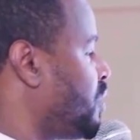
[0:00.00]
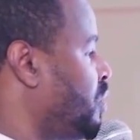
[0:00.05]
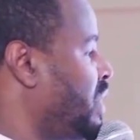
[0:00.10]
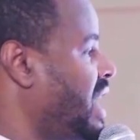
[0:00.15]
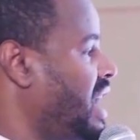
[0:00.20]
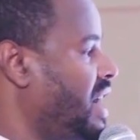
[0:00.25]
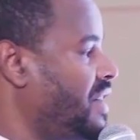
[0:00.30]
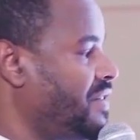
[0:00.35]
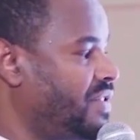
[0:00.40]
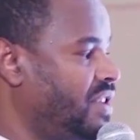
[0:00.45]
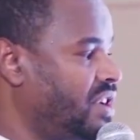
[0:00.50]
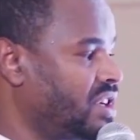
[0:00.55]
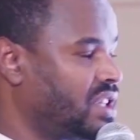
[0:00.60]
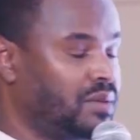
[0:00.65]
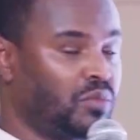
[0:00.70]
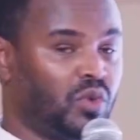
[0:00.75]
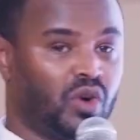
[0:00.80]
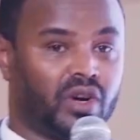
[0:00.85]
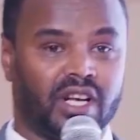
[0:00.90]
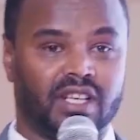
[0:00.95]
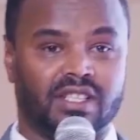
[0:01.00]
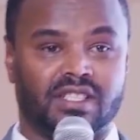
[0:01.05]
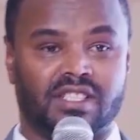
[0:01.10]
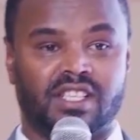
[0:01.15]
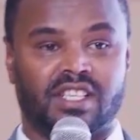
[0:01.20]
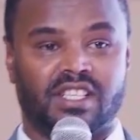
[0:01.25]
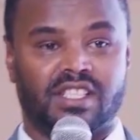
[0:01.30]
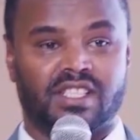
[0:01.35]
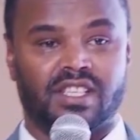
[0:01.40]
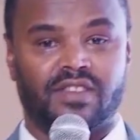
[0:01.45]
we have 30 more and
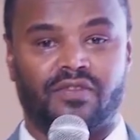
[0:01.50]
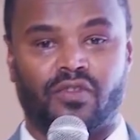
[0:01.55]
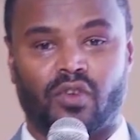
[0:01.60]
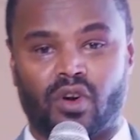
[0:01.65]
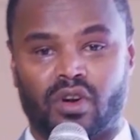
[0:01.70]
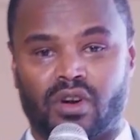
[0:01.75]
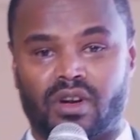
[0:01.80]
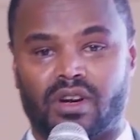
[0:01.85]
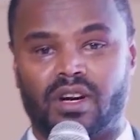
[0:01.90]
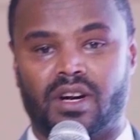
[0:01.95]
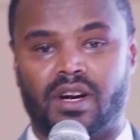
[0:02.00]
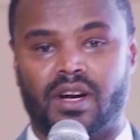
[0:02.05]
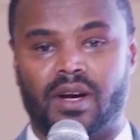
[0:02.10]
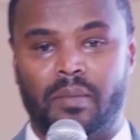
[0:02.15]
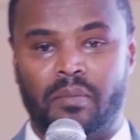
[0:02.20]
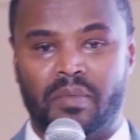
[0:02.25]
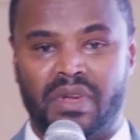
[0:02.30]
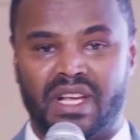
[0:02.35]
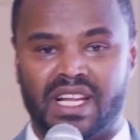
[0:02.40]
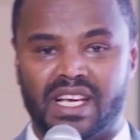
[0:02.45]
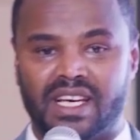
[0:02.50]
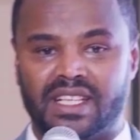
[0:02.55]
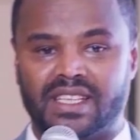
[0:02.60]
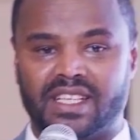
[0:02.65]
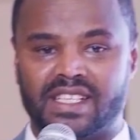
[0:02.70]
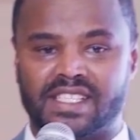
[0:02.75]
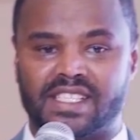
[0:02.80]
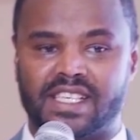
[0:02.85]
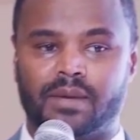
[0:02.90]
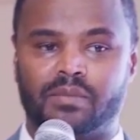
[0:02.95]
64
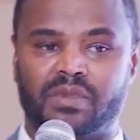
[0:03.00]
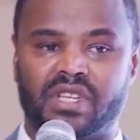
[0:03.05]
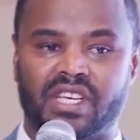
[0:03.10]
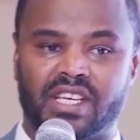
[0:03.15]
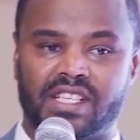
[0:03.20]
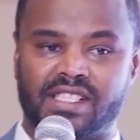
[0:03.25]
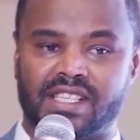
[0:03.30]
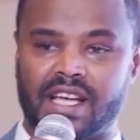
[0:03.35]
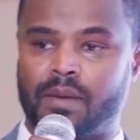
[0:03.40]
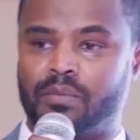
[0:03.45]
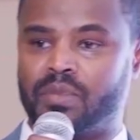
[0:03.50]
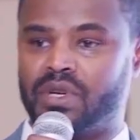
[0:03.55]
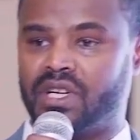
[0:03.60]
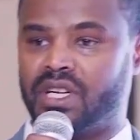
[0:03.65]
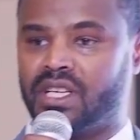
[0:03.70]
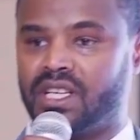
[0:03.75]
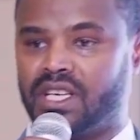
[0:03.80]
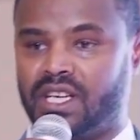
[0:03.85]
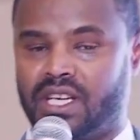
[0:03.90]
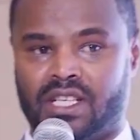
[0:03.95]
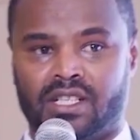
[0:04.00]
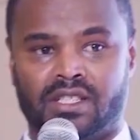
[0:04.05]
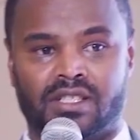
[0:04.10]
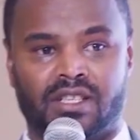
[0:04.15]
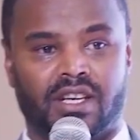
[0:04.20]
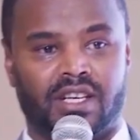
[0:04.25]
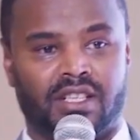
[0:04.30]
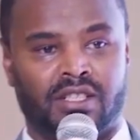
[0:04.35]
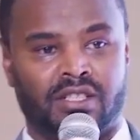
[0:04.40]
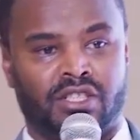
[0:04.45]
million. The same thing is happening in
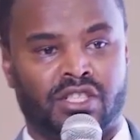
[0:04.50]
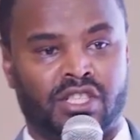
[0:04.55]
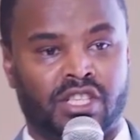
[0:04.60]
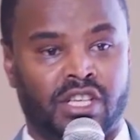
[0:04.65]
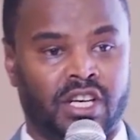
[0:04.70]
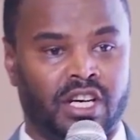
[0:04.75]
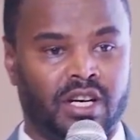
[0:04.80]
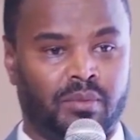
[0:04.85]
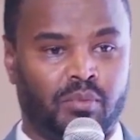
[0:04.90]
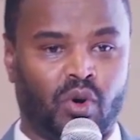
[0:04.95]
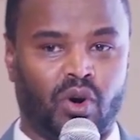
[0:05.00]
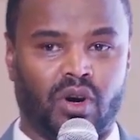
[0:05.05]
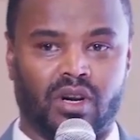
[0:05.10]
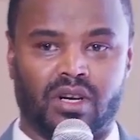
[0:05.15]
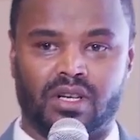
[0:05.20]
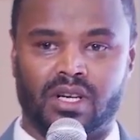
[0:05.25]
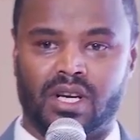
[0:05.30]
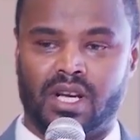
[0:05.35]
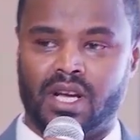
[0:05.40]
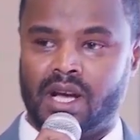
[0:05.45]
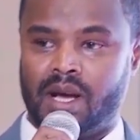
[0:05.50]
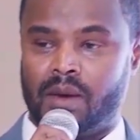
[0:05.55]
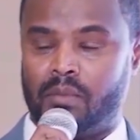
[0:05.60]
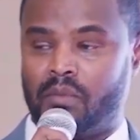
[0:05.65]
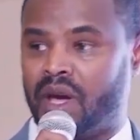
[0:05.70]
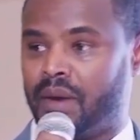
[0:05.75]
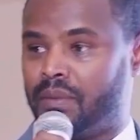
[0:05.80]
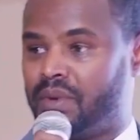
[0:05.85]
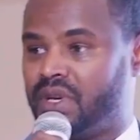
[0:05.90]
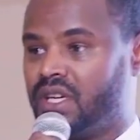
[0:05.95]
Singapore.
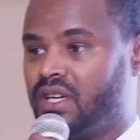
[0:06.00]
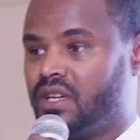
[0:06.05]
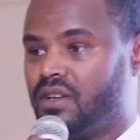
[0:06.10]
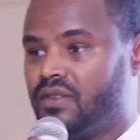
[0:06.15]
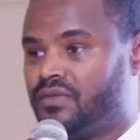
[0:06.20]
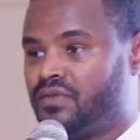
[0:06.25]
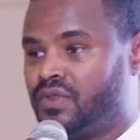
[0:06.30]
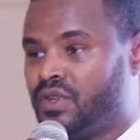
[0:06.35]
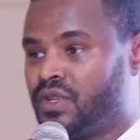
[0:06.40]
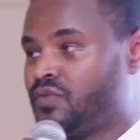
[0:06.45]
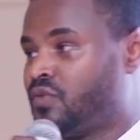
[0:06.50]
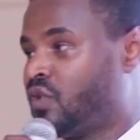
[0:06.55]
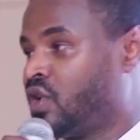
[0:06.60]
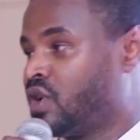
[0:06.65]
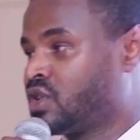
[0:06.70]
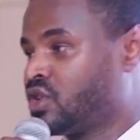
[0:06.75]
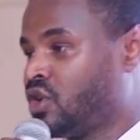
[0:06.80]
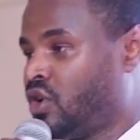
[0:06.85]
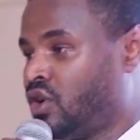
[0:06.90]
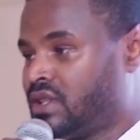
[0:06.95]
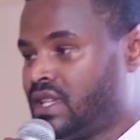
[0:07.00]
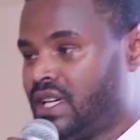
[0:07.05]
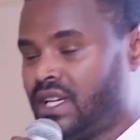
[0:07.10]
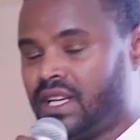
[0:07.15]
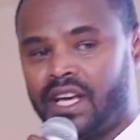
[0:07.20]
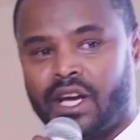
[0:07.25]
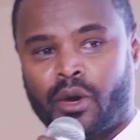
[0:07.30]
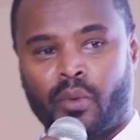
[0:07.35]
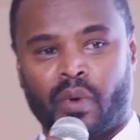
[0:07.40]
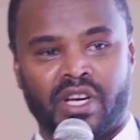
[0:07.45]
Maybe food for thought
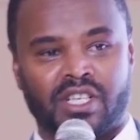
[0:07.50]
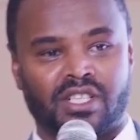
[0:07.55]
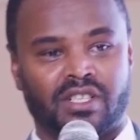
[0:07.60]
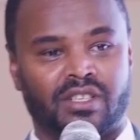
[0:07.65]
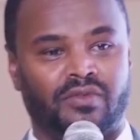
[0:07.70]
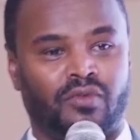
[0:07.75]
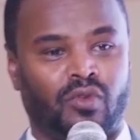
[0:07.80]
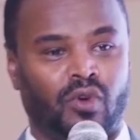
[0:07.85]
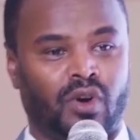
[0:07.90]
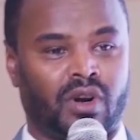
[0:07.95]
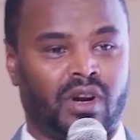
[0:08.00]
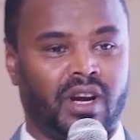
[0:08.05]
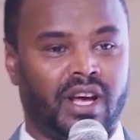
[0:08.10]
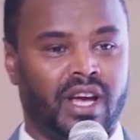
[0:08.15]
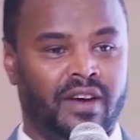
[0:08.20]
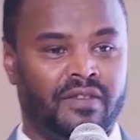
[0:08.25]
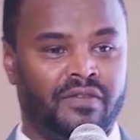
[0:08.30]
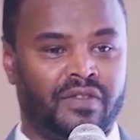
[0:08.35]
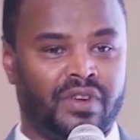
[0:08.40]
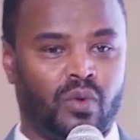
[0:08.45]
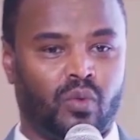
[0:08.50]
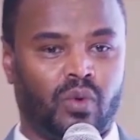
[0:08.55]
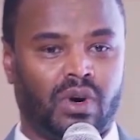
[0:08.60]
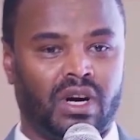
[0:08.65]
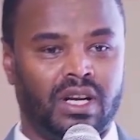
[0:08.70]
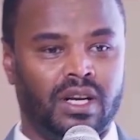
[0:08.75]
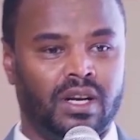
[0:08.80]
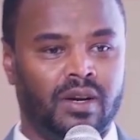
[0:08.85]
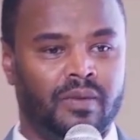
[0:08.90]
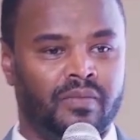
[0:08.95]
and a question for
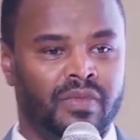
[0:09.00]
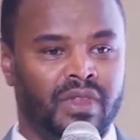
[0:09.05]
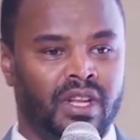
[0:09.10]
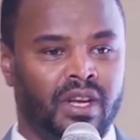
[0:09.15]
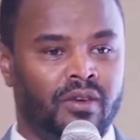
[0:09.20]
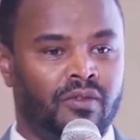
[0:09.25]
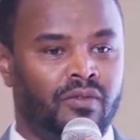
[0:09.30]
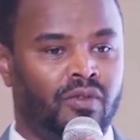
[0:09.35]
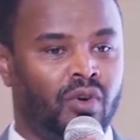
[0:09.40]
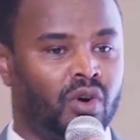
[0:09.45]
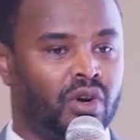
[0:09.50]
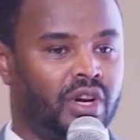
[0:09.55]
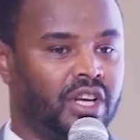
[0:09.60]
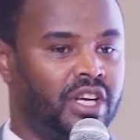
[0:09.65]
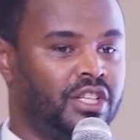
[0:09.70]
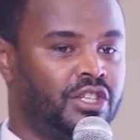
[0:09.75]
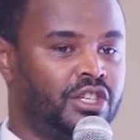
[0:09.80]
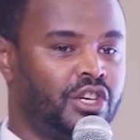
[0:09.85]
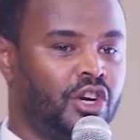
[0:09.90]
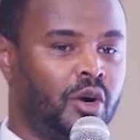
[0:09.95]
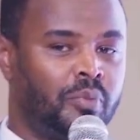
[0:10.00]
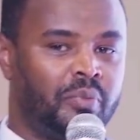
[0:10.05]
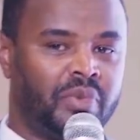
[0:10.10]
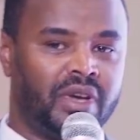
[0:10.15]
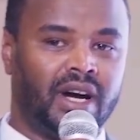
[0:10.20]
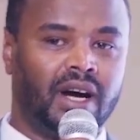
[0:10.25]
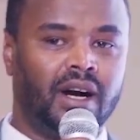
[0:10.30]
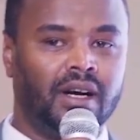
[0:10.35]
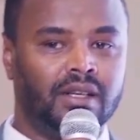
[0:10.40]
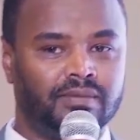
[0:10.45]
everyone. For
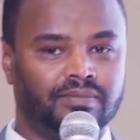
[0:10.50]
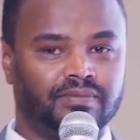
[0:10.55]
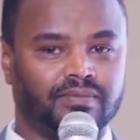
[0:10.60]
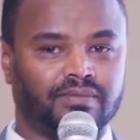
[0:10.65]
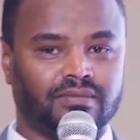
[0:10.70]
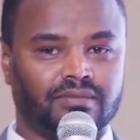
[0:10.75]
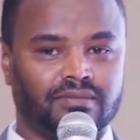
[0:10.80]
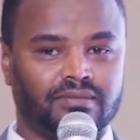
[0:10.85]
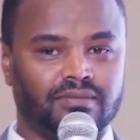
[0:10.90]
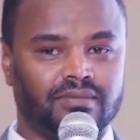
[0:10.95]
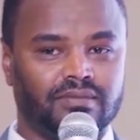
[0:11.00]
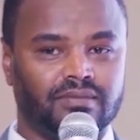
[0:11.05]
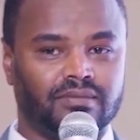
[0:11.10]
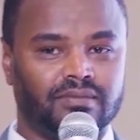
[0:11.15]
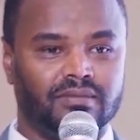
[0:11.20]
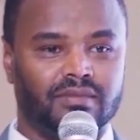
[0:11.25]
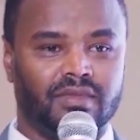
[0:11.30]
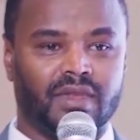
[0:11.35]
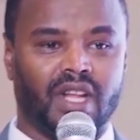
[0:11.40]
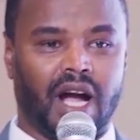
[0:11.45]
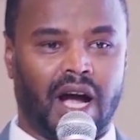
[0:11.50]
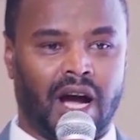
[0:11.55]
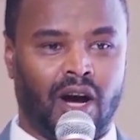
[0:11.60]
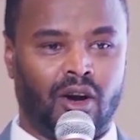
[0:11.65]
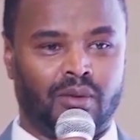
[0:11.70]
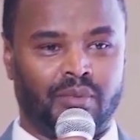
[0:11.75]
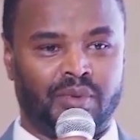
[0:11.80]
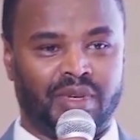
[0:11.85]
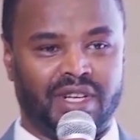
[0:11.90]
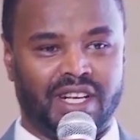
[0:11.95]
Ethiopia,
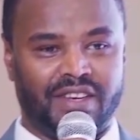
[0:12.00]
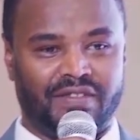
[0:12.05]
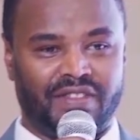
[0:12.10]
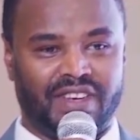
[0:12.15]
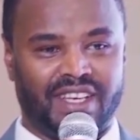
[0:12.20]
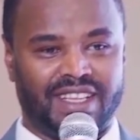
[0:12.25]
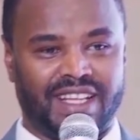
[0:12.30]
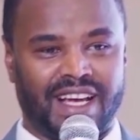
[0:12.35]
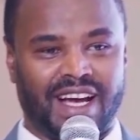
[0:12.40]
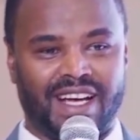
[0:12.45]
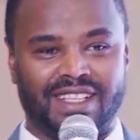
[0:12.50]
I'll be leaving